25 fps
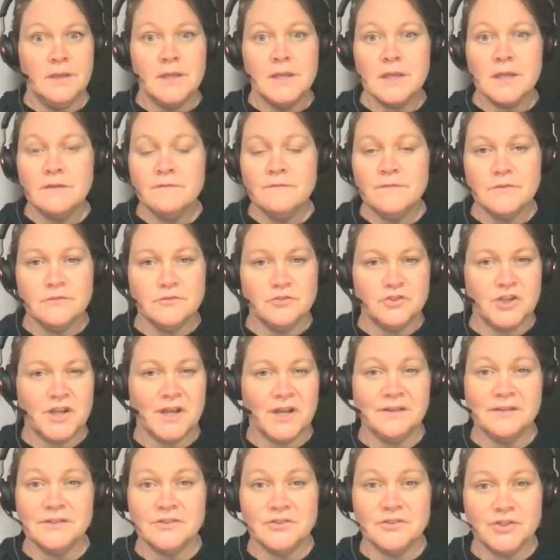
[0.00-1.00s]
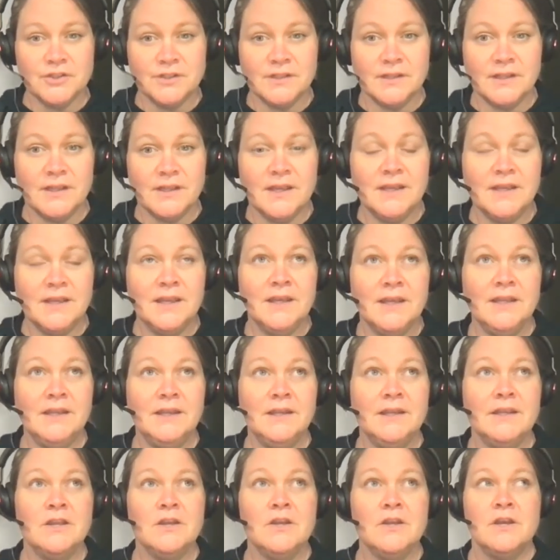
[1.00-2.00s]
It can feel challenging. It
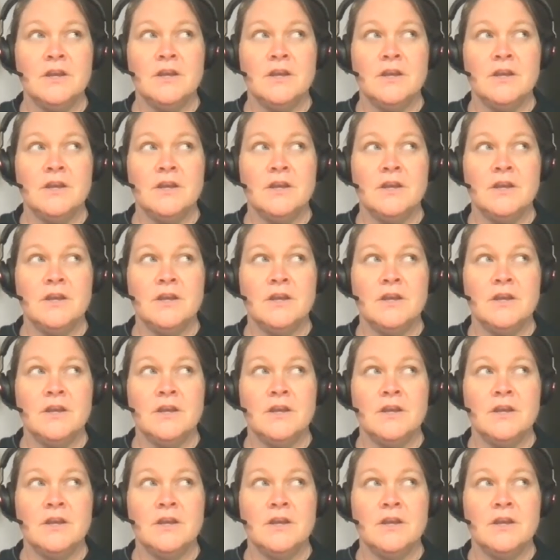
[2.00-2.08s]
can